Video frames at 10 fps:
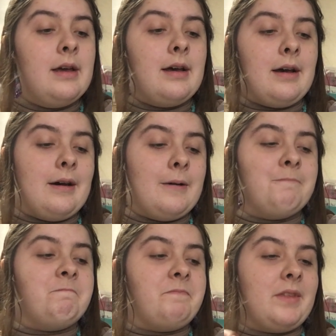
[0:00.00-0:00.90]

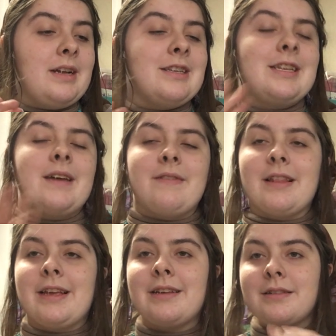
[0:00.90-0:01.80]
um, I just haven't
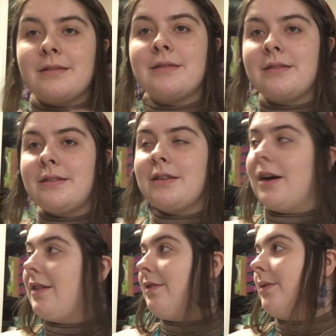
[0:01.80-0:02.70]
like
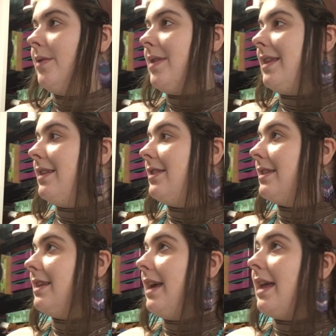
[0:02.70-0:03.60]
gone through with it
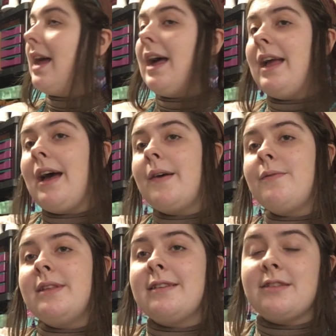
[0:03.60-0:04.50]
just yet. I
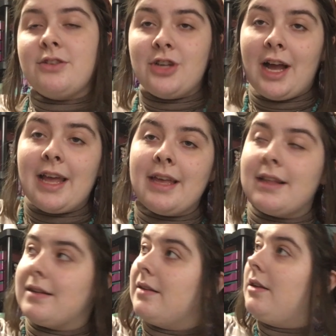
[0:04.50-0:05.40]
have this
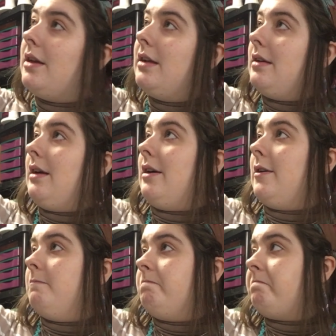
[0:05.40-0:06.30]
giant
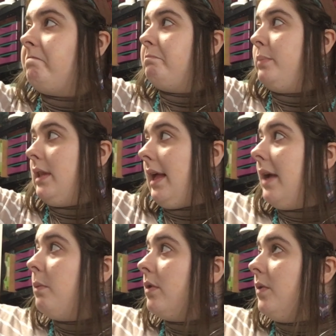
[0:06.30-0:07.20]
um,
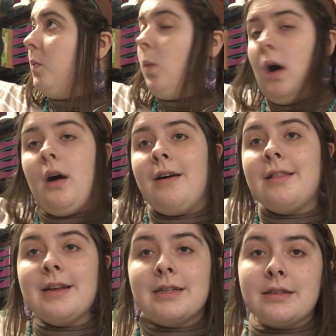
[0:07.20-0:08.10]
plywood wall
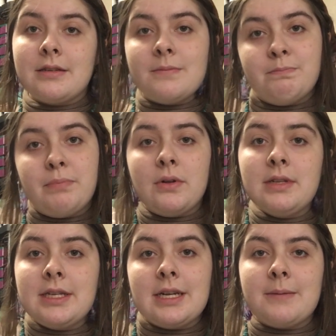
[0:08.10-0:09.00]
that's
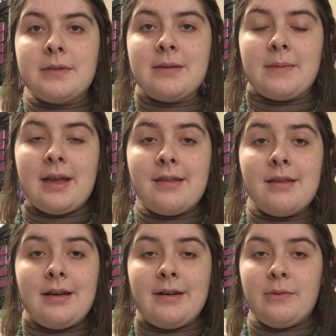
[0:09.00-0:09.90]
bolted up to my
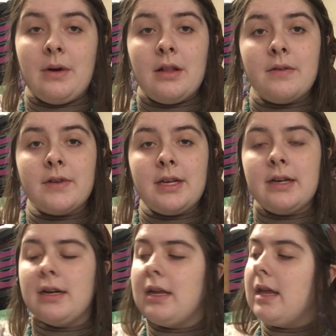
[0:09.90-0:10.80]
uh, wall over
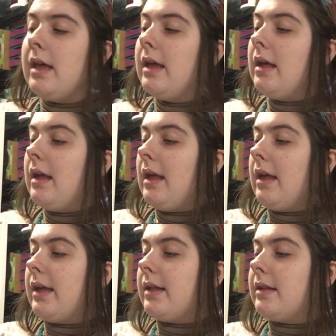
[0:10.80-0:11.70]
here
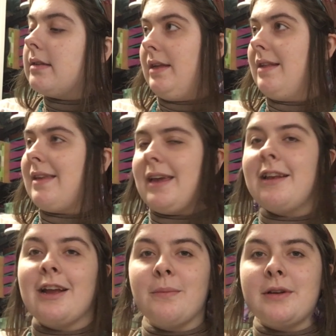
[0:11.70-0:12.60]
and it's like an
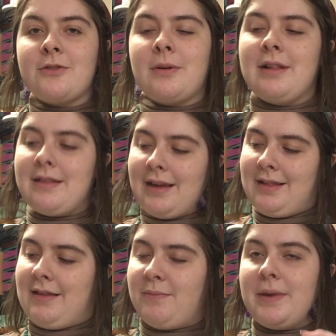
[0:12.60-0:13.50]
airbrush wall. It's got
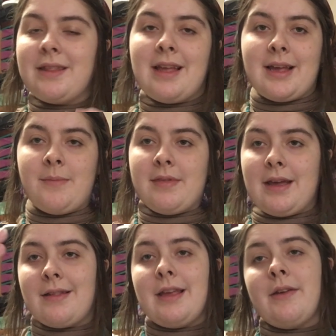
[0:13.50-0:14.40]
this bit that comes
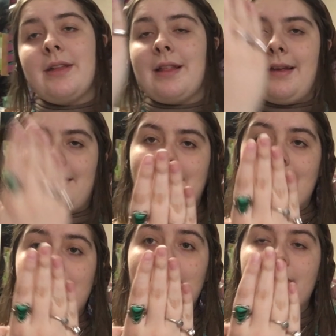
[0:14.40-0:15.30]
out that you can like
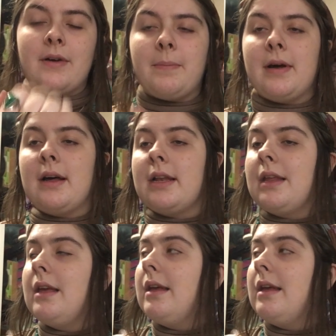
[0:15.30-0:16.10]
set stuff up on.